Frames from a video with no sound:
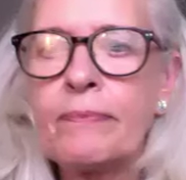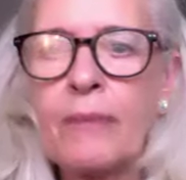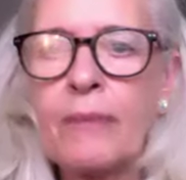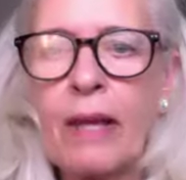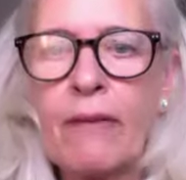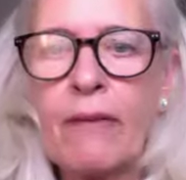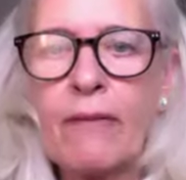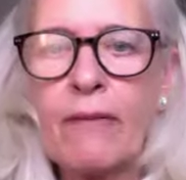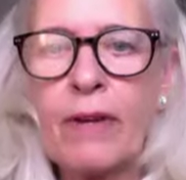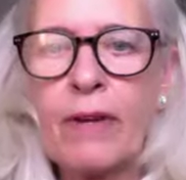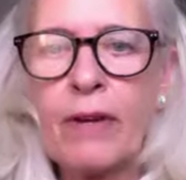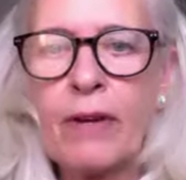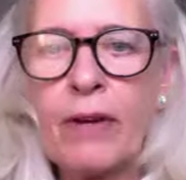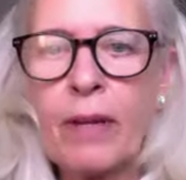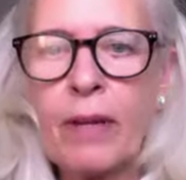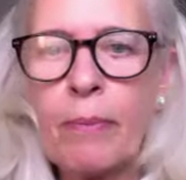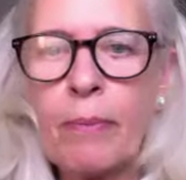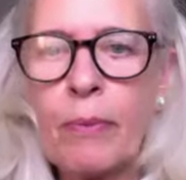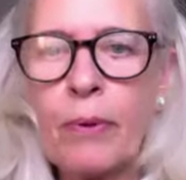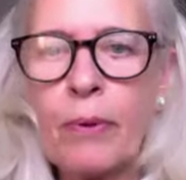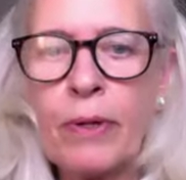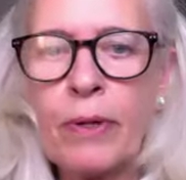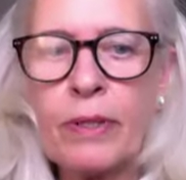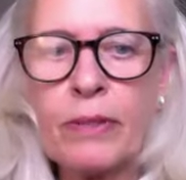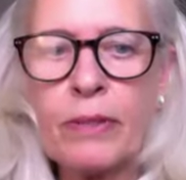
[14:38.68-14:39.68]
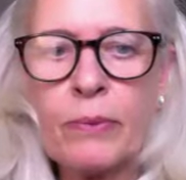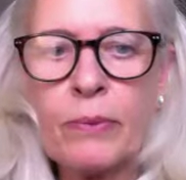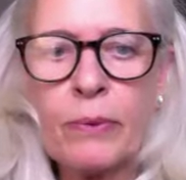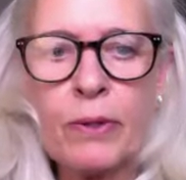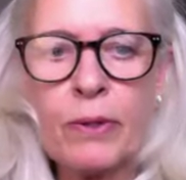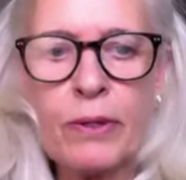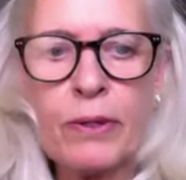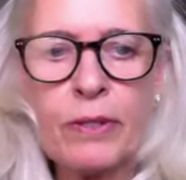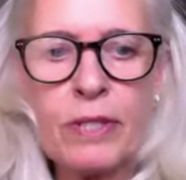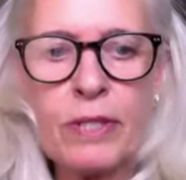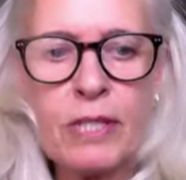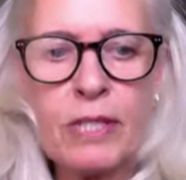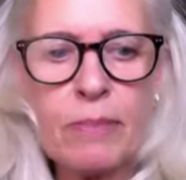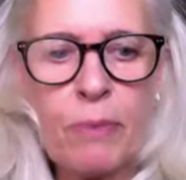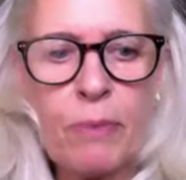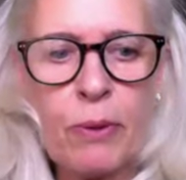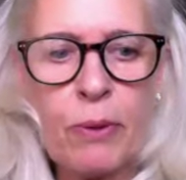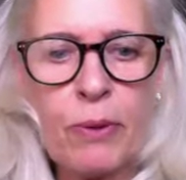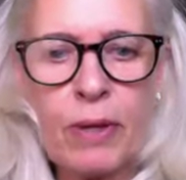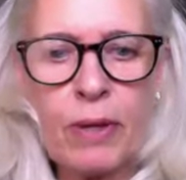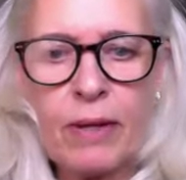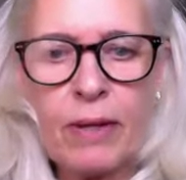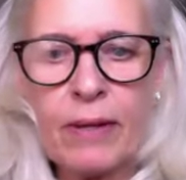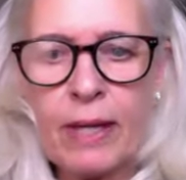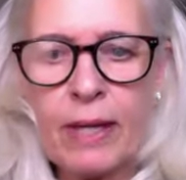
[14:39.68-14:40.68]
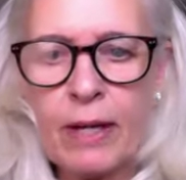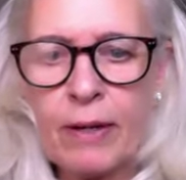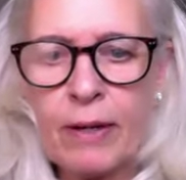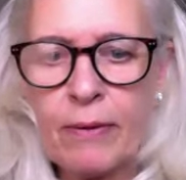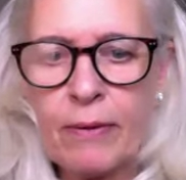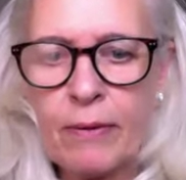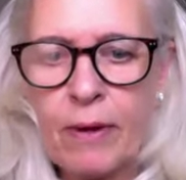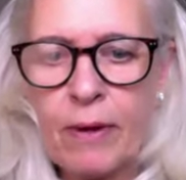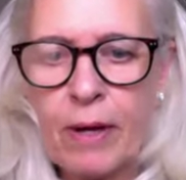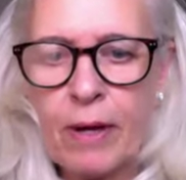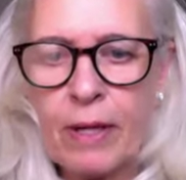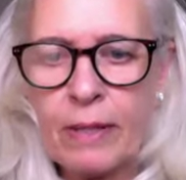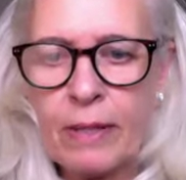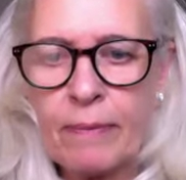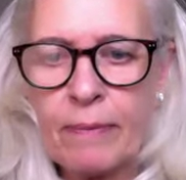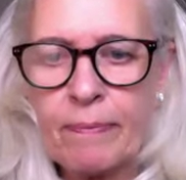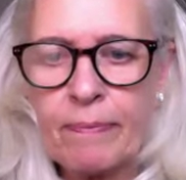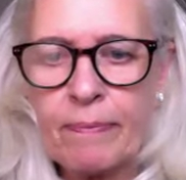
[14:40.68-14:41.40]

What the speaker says: Very important words spoken there, Ron.